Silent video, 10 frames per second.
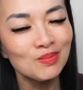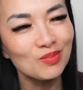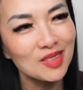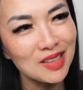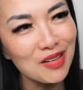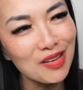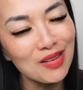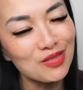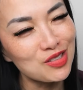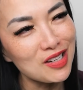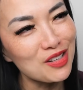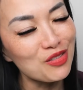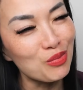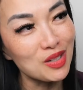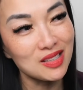Does that
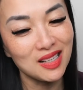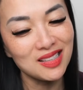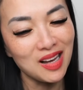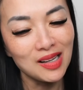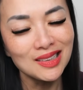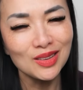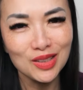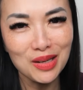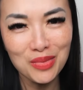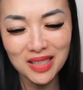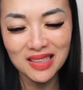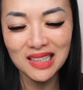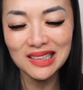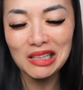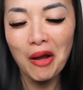even make sense? Does that make
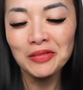sense?